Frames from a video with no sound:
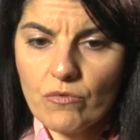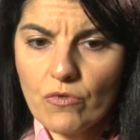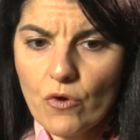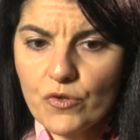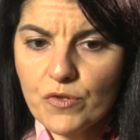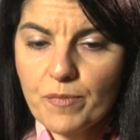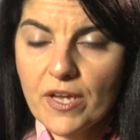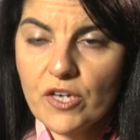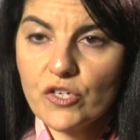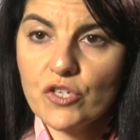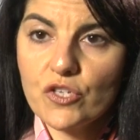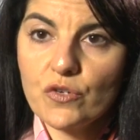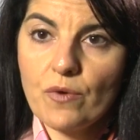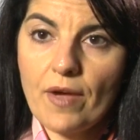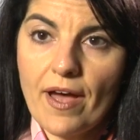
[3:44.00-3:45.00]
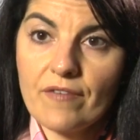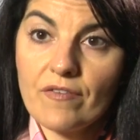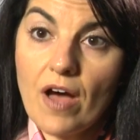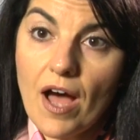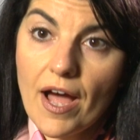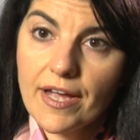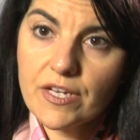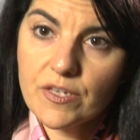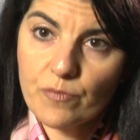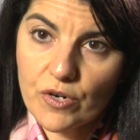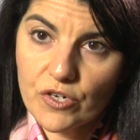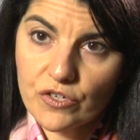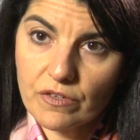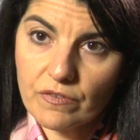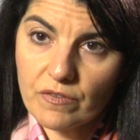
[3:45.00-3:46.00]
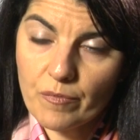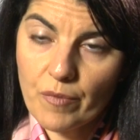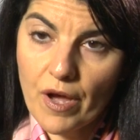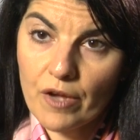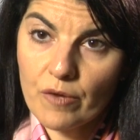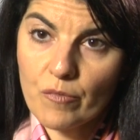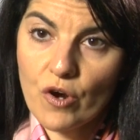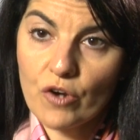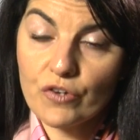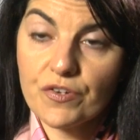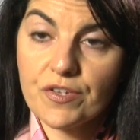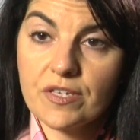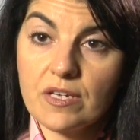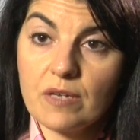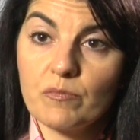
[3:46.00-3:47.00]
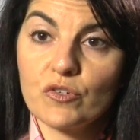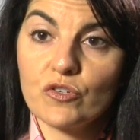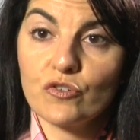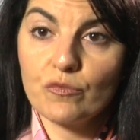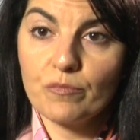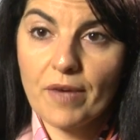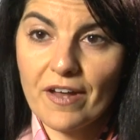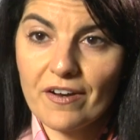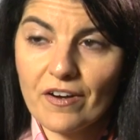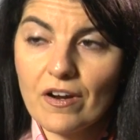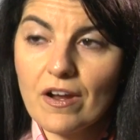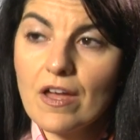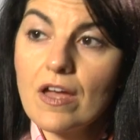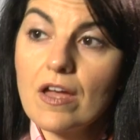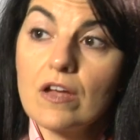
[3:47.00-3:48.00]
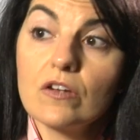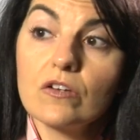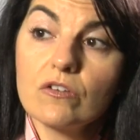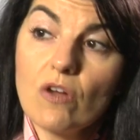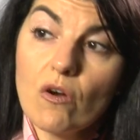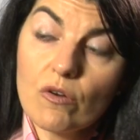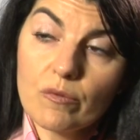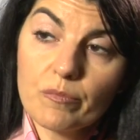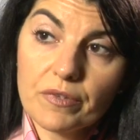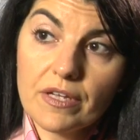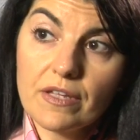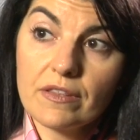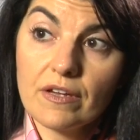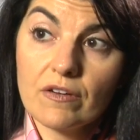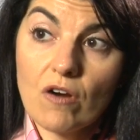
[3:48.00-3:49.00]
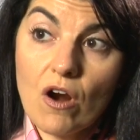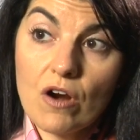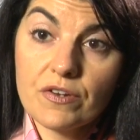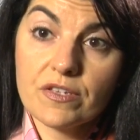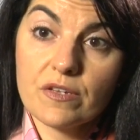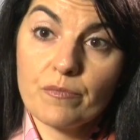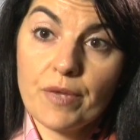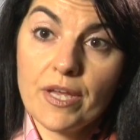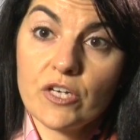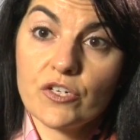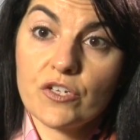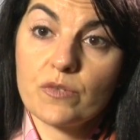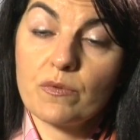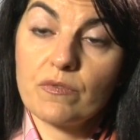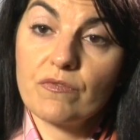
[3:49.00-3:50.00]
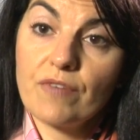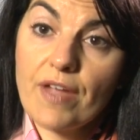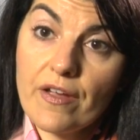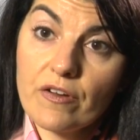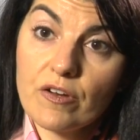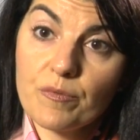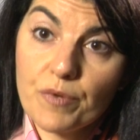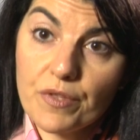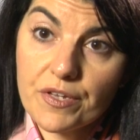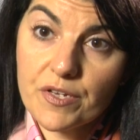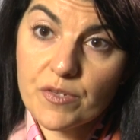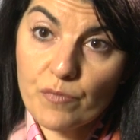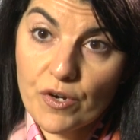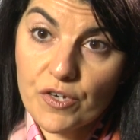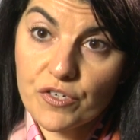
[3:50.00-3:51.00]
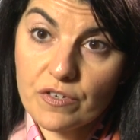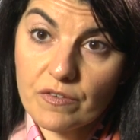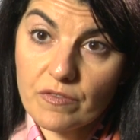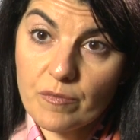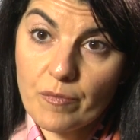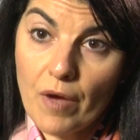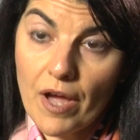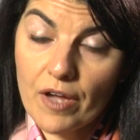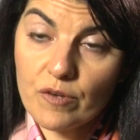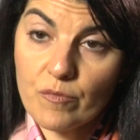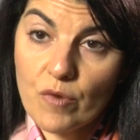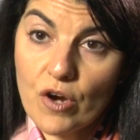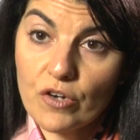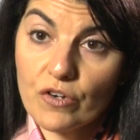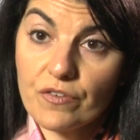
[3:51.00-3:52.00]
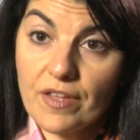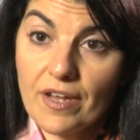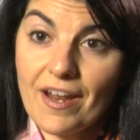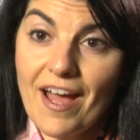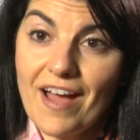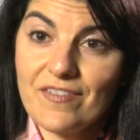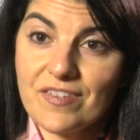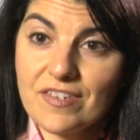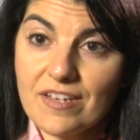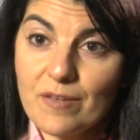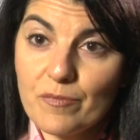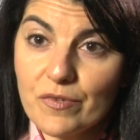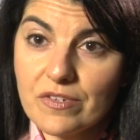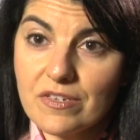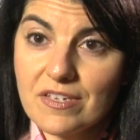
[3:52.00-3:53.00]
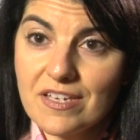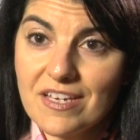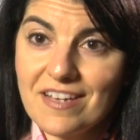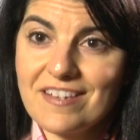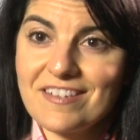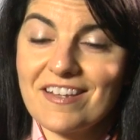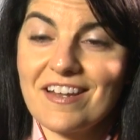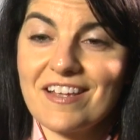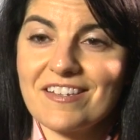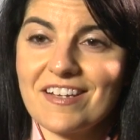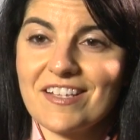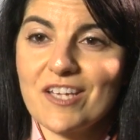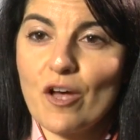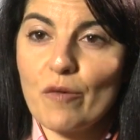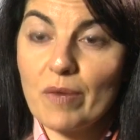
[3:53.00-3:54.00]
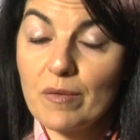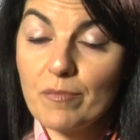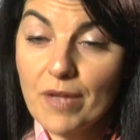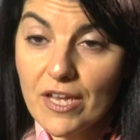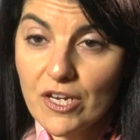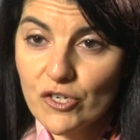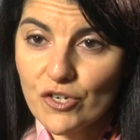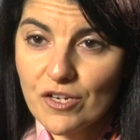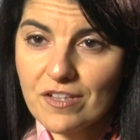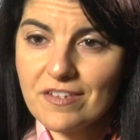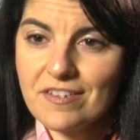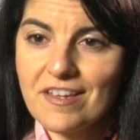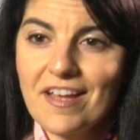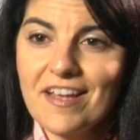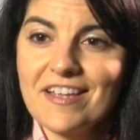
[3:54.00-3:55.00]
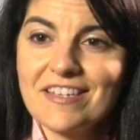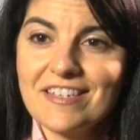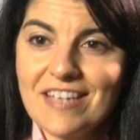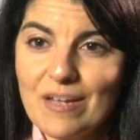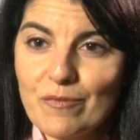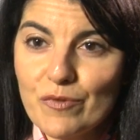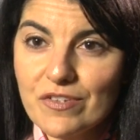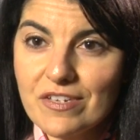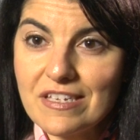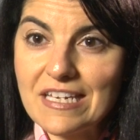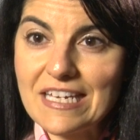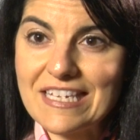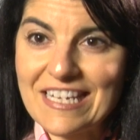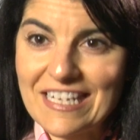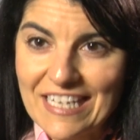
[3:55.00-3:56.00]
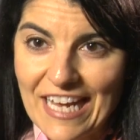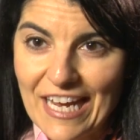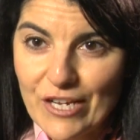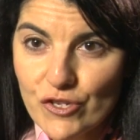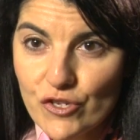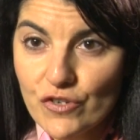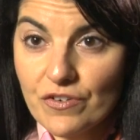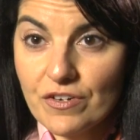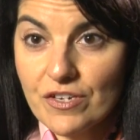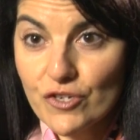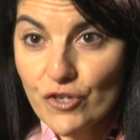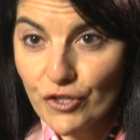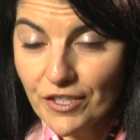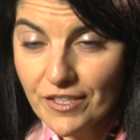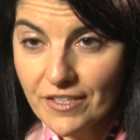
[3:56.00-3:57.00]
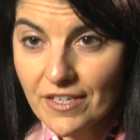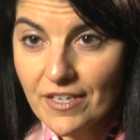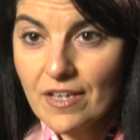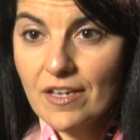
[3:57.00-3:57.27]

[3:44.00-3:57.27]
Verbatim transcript: those patients who have high expression of the biomarker seem to do better. Notably, there are some patients with variable expression of the biomarker that have stable disease. And as I tell my patients, stable disease in cancer is good